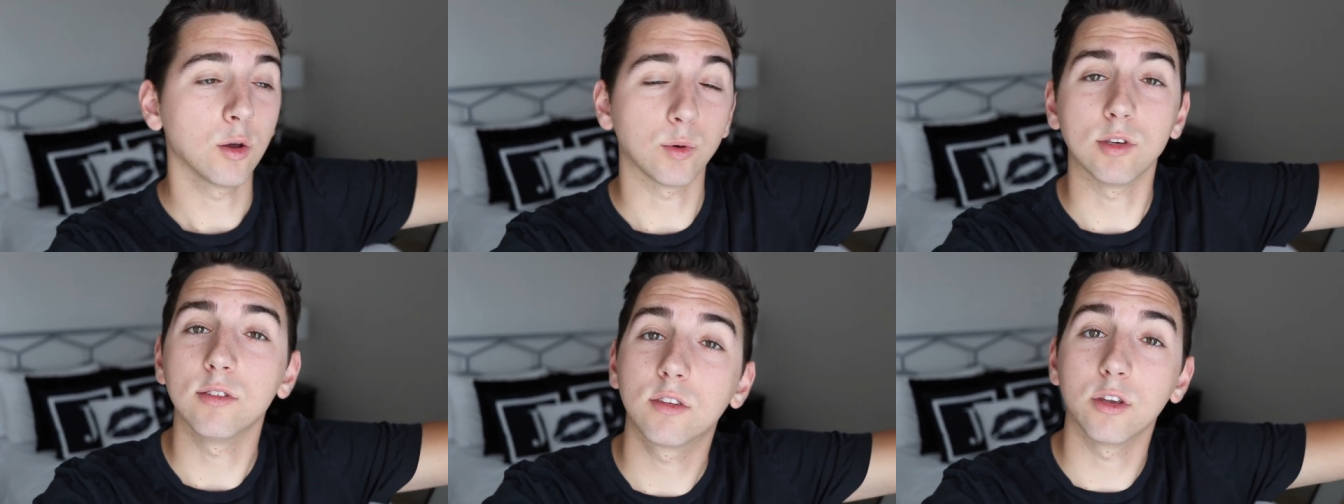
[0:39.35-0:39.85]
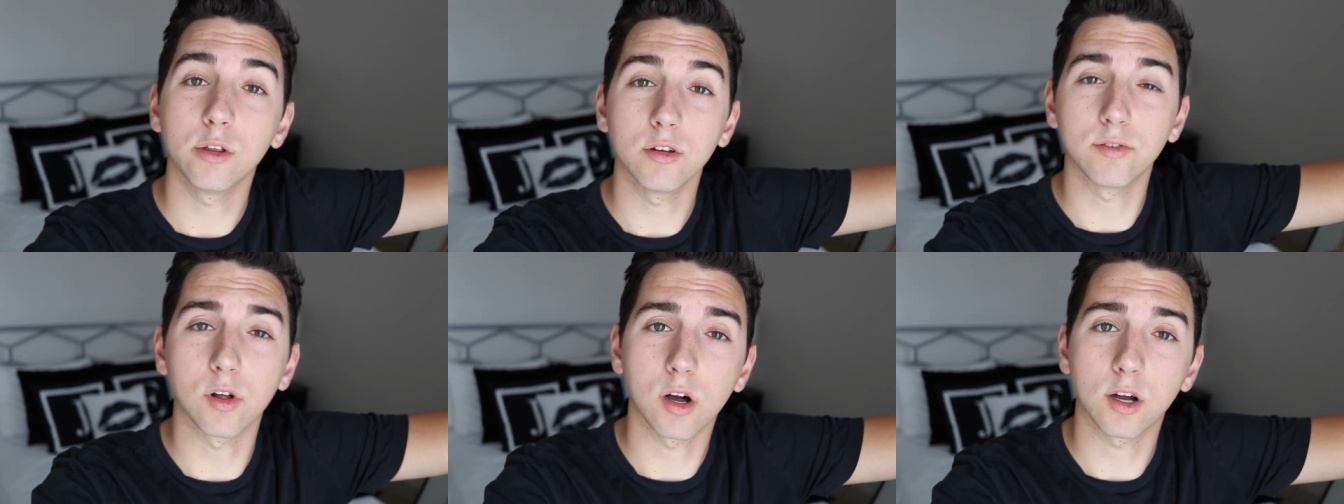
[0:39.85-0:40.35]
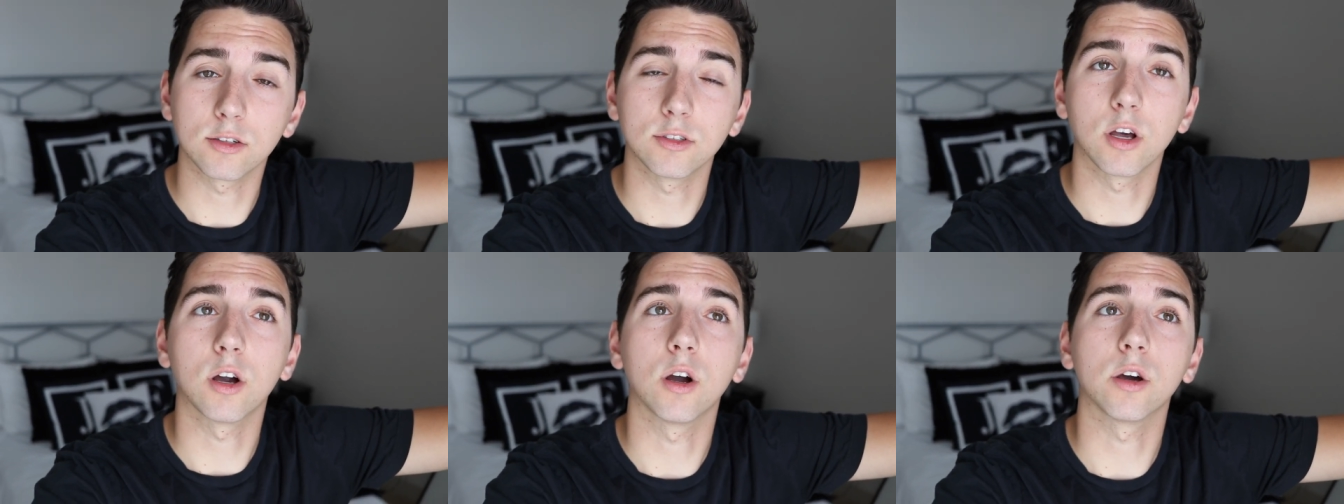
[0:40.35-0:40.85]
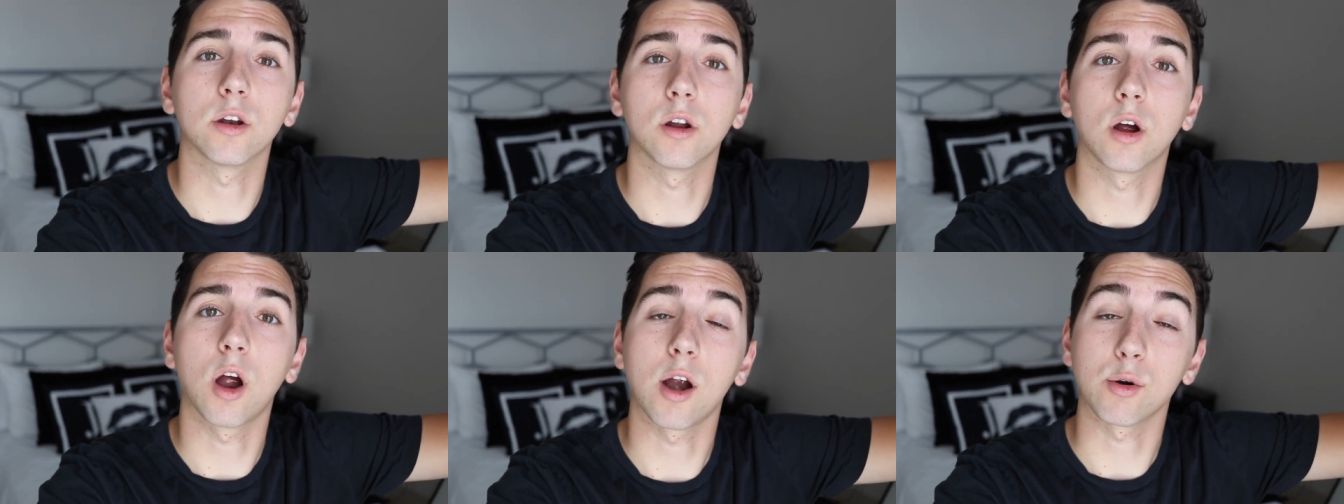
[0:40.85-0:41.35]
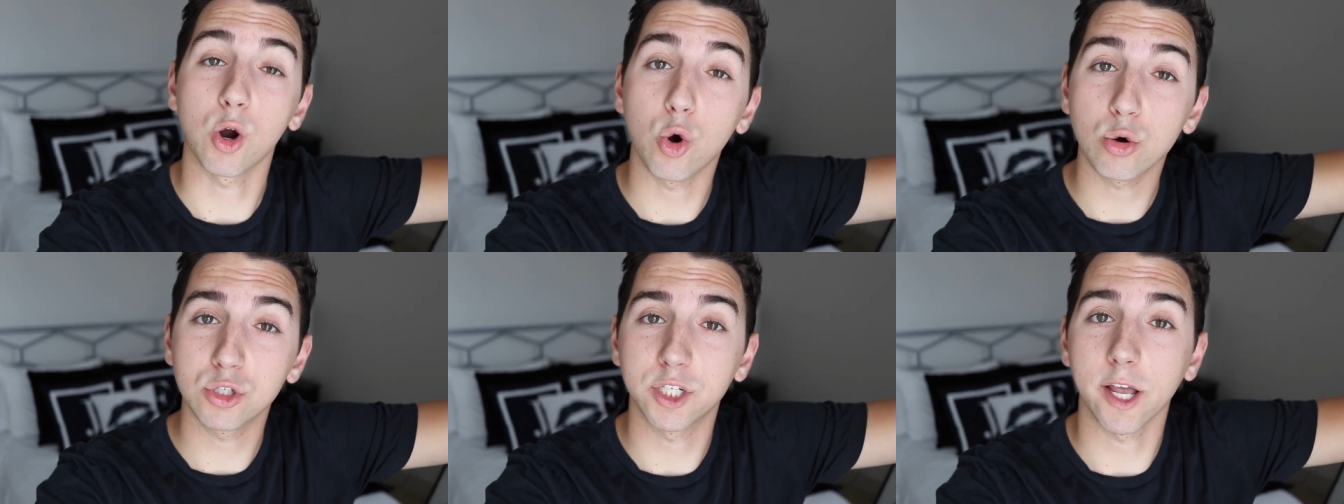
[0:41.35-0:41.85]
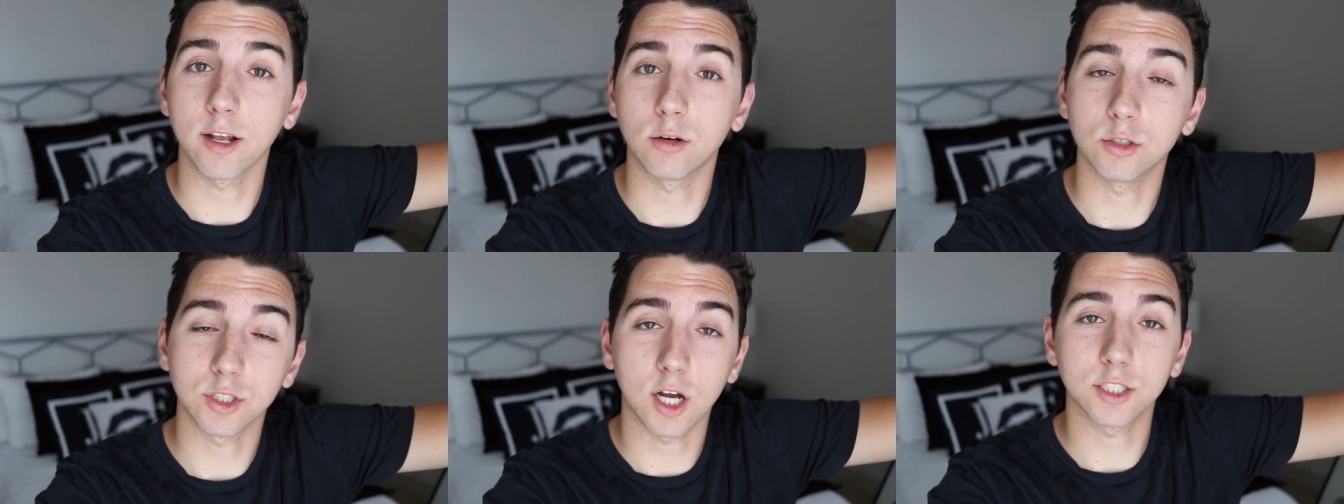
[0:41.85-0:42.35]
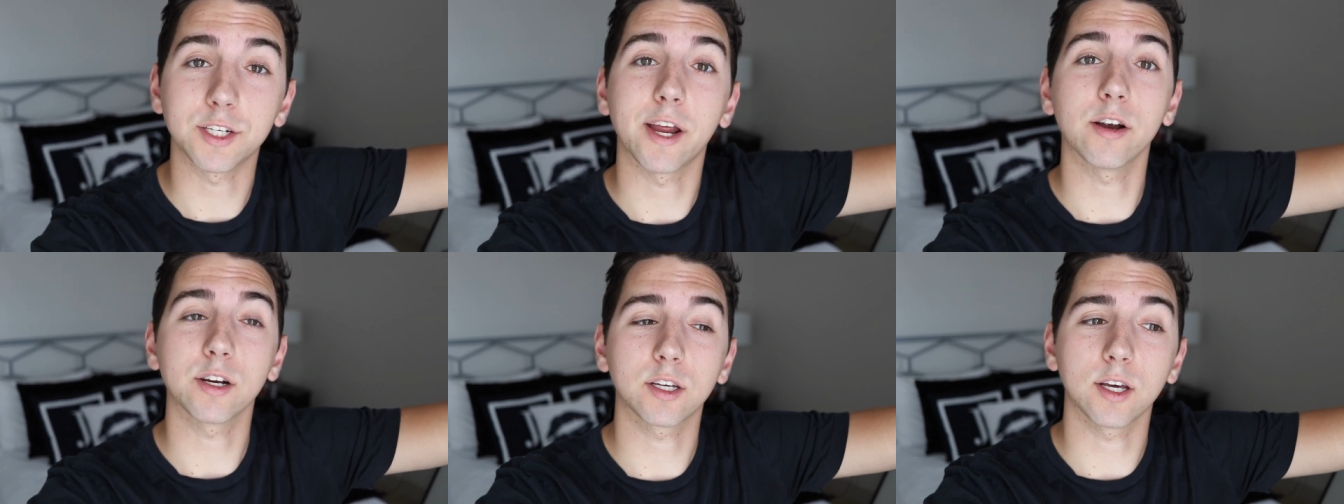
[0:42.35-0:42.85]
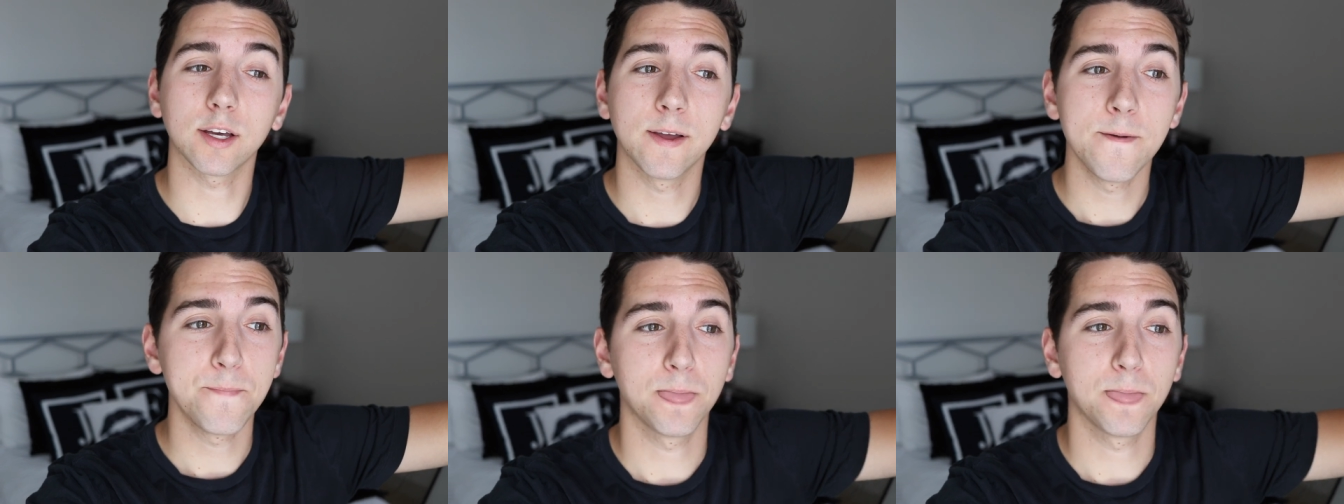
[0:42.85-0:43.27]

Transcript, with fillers: We used to do the vlogs on our old channel, Josh and Erica,